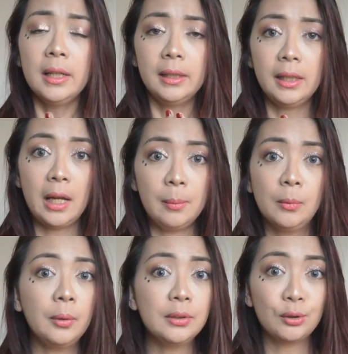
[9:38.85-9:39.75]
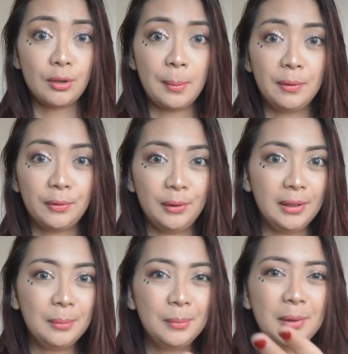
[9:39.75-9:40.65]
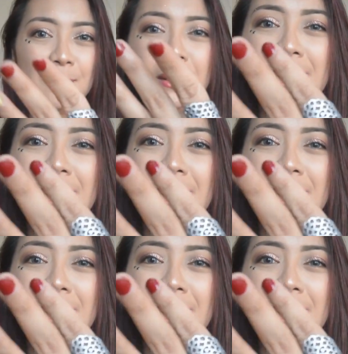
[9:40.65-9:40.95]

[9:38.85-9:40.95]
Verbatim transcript: then I'm going to grab it for you and we're